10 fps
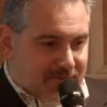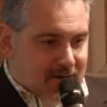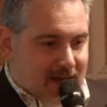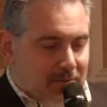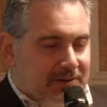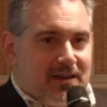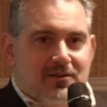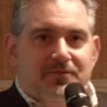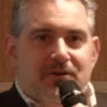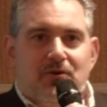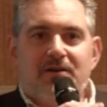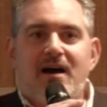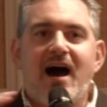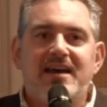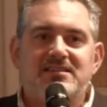if you're able to get your viewer in
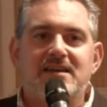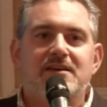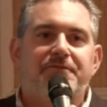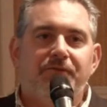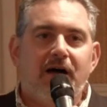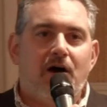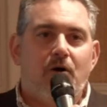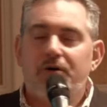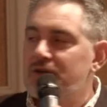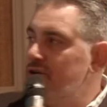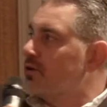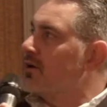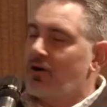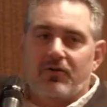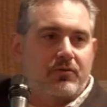a high state of flow, you
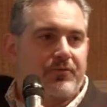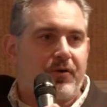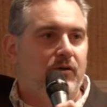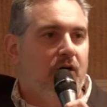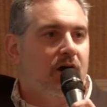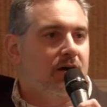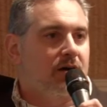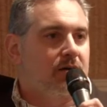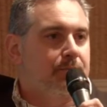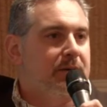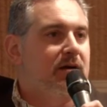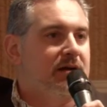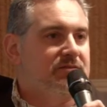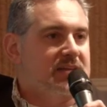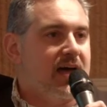can go for a longer
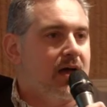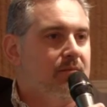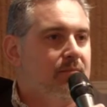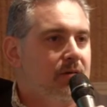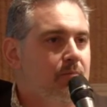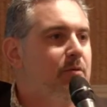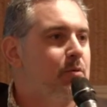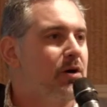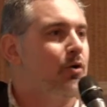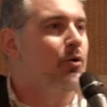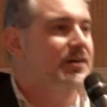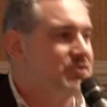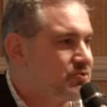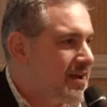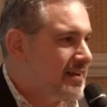period of time. But we want to
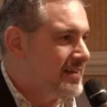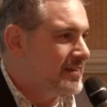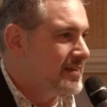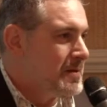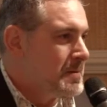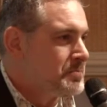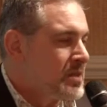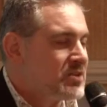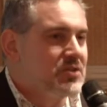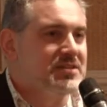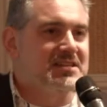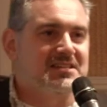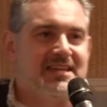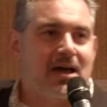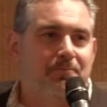orchestrate it. So in this
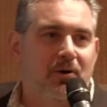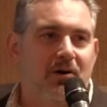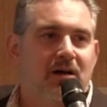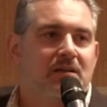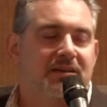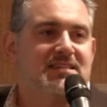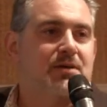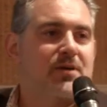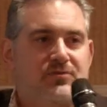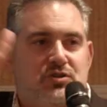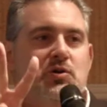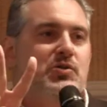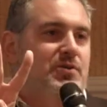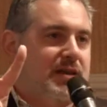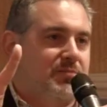example, let's say we have two
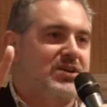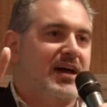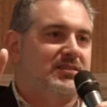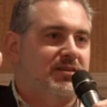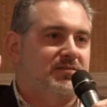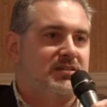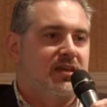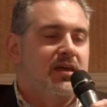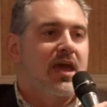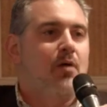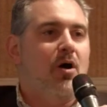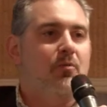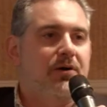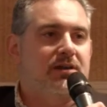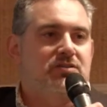learning objectives. And what
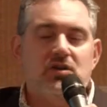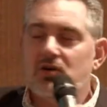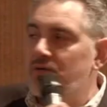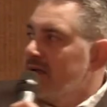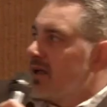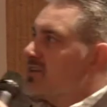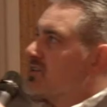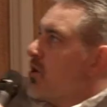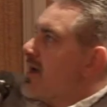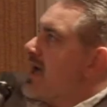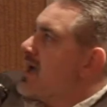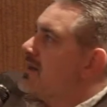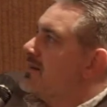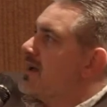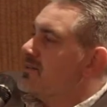we're going to do is go
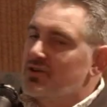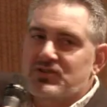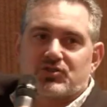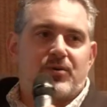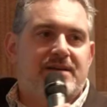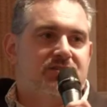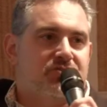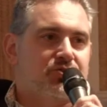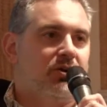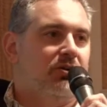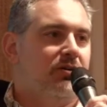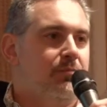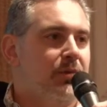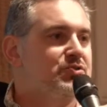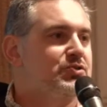ahead and use a transitional
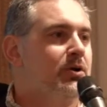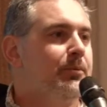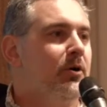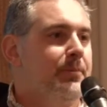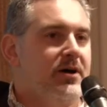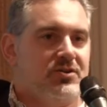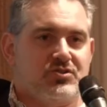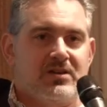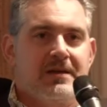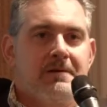emotional pull push.